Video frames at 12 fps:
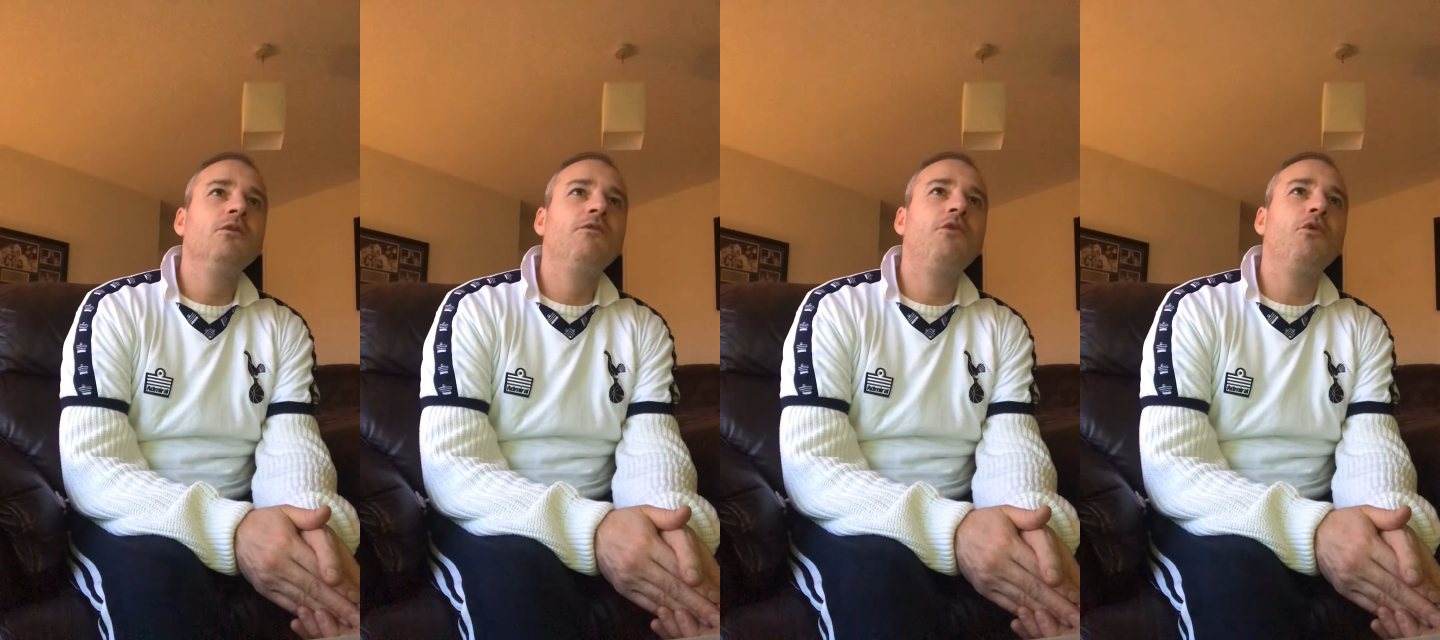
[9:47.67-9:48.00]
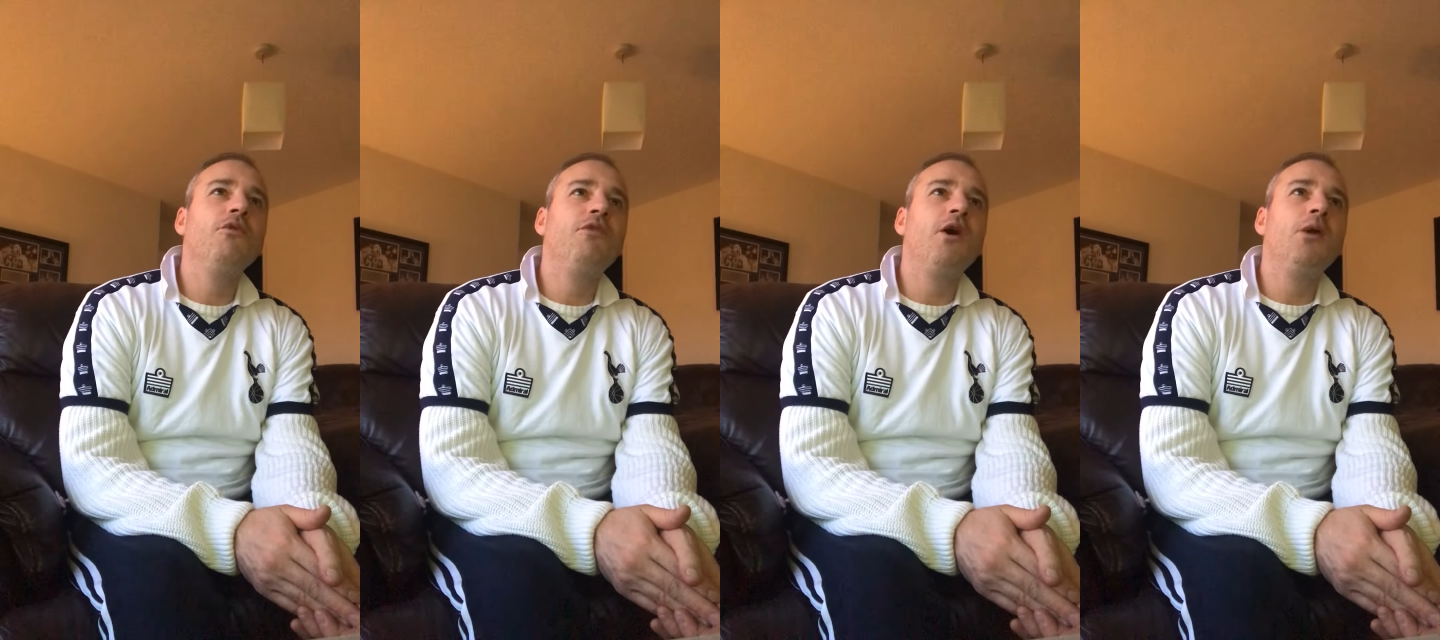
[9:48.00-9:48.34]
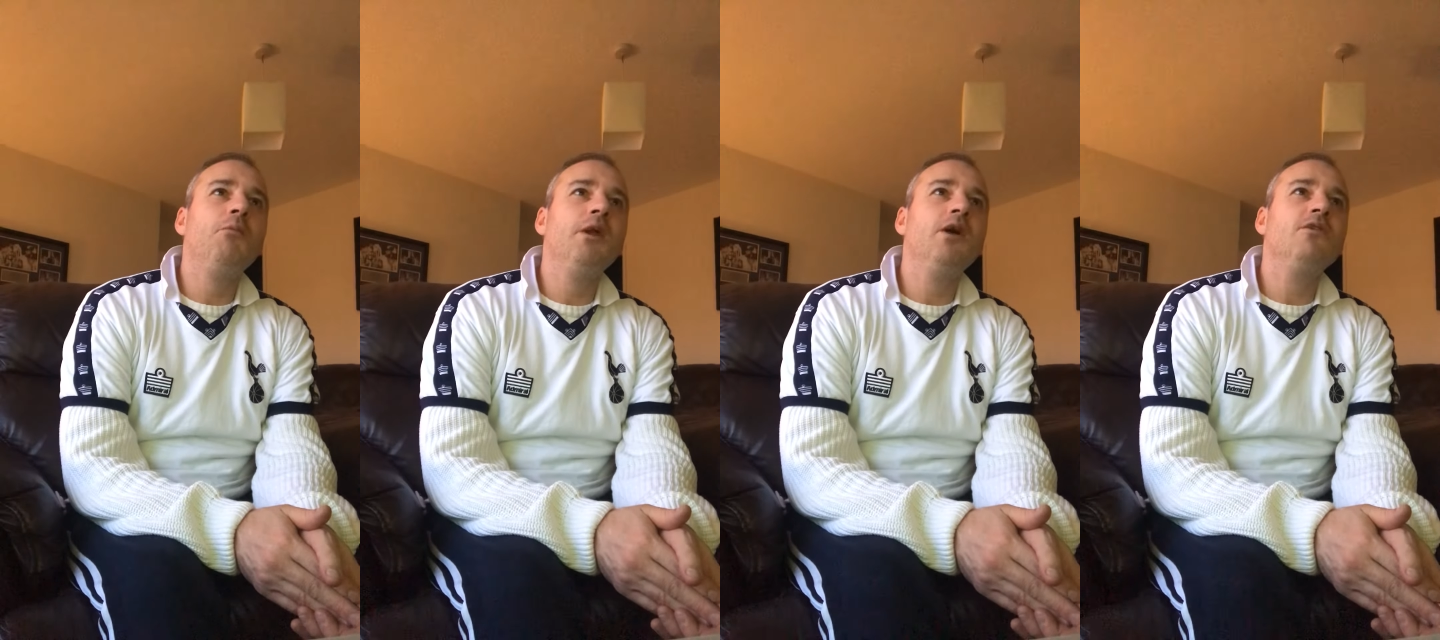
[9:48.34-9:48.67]

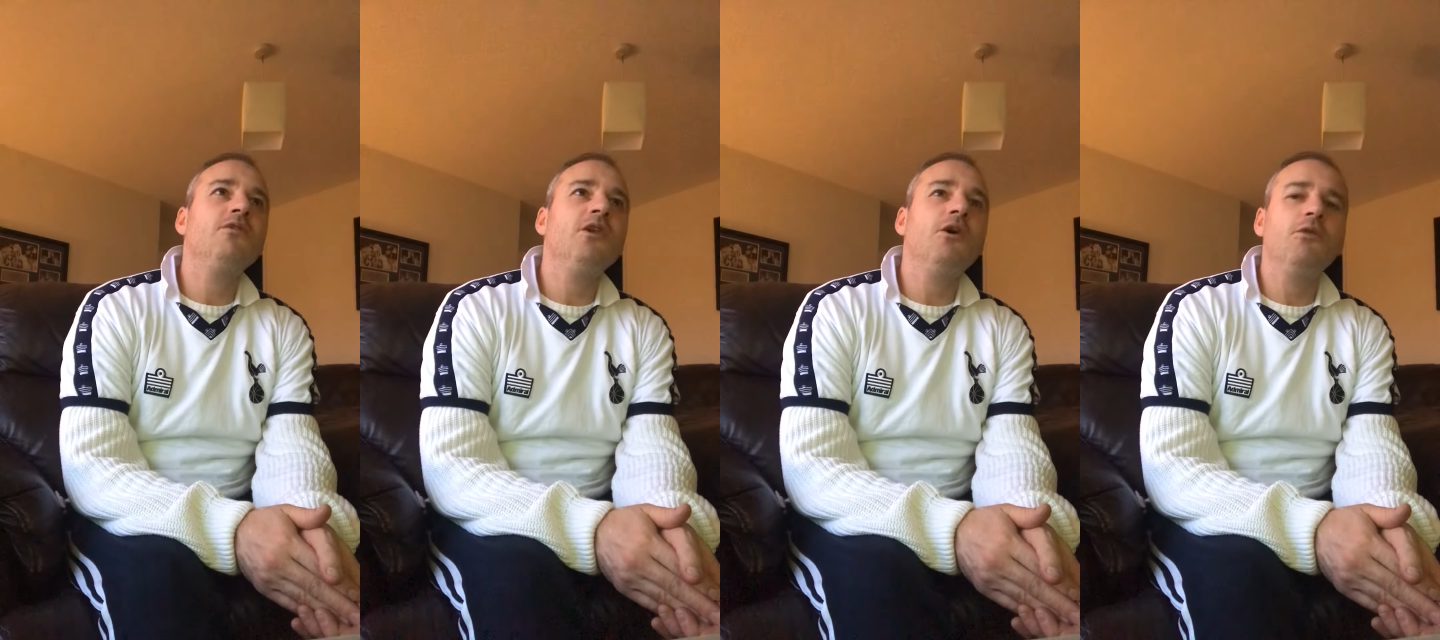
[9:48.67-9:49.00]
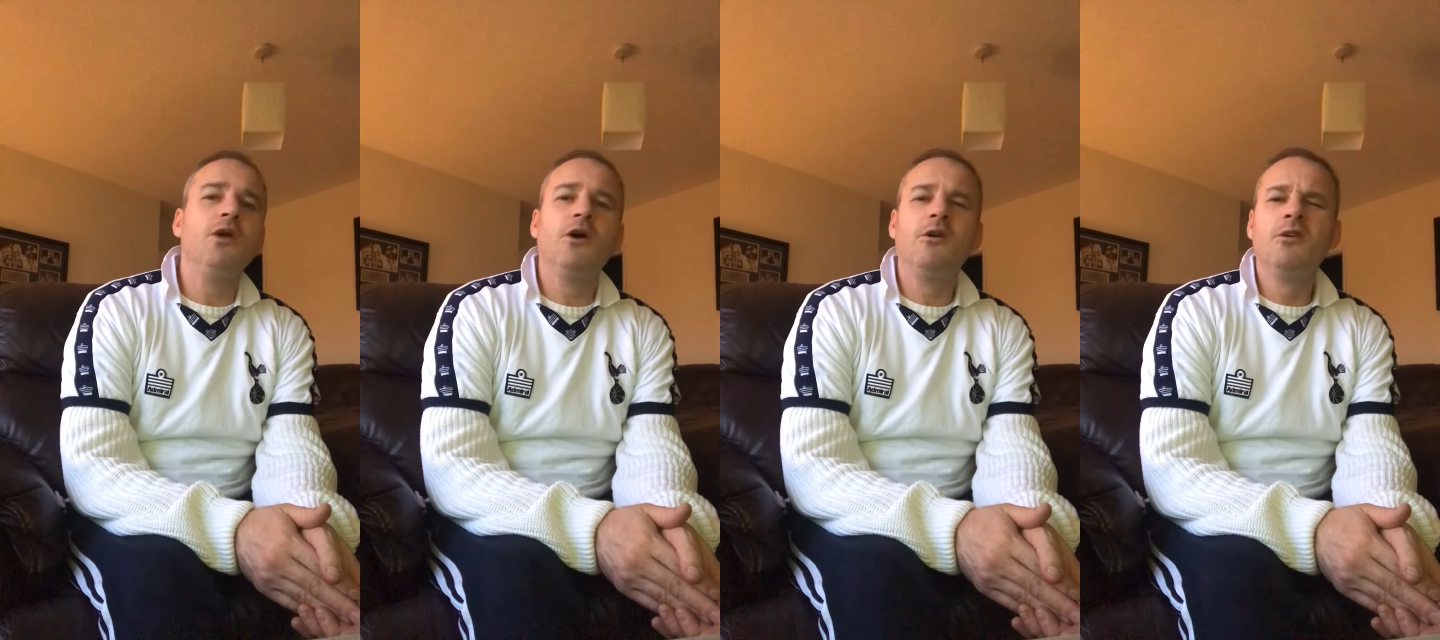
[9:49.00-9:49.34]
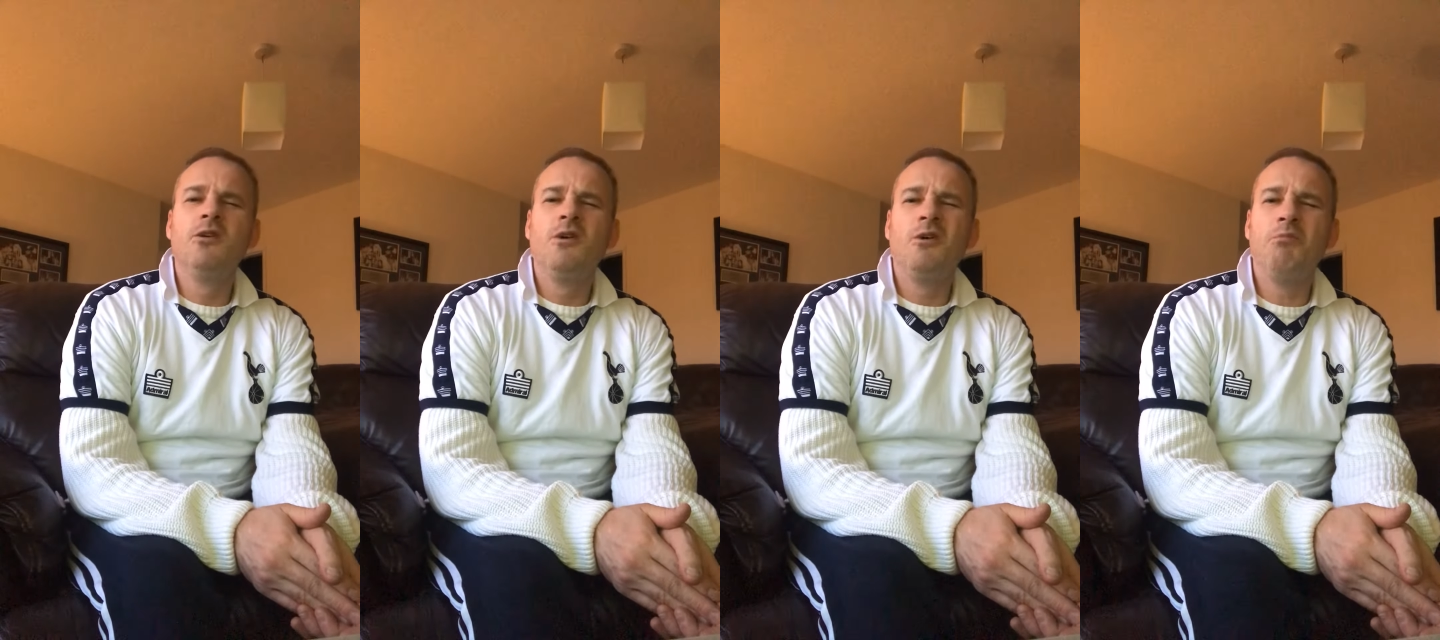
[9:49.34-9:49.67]
45 minutes, 0-0,
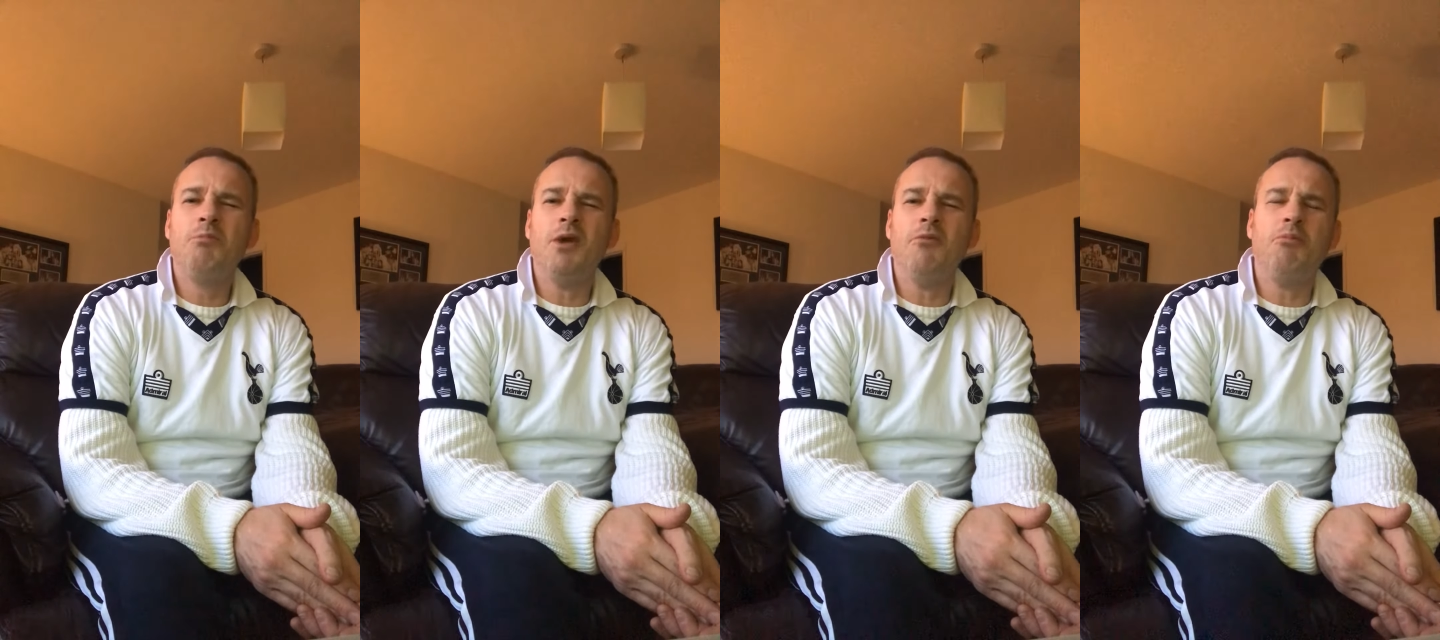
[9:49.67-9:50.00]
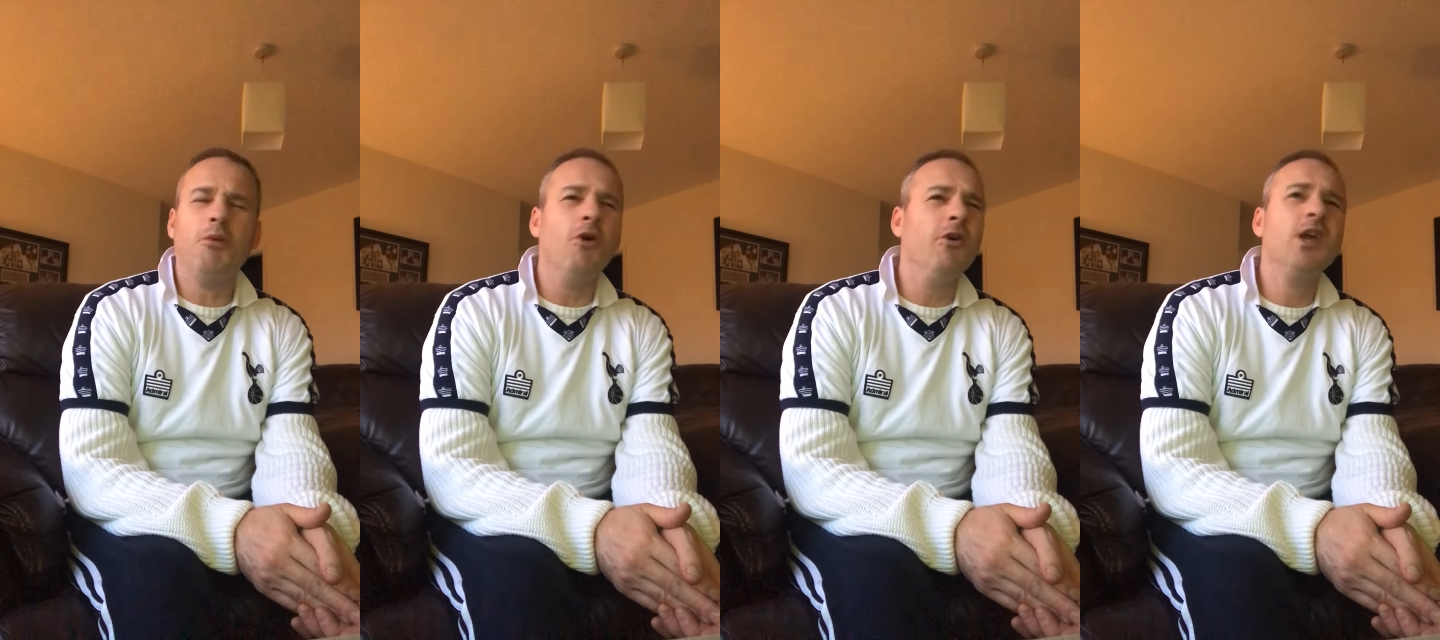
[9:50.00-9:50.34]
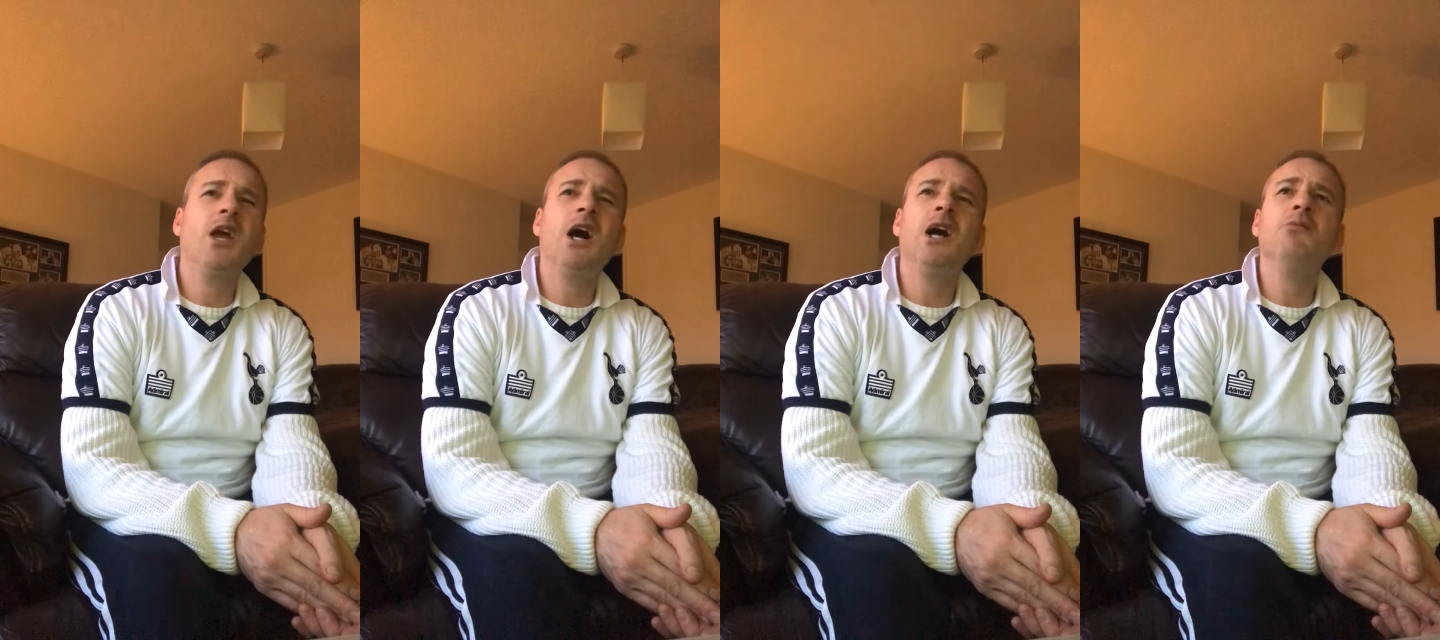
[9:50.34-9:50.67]
bit of a boring
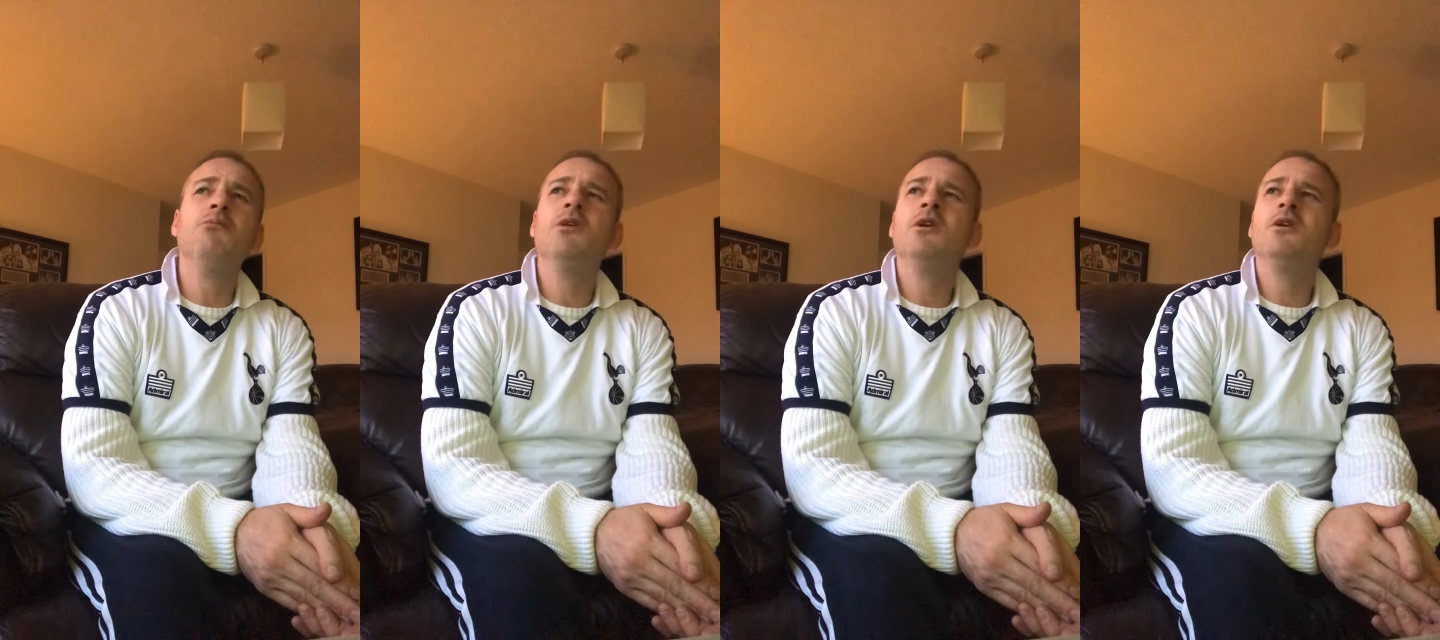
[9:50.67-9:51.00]
game.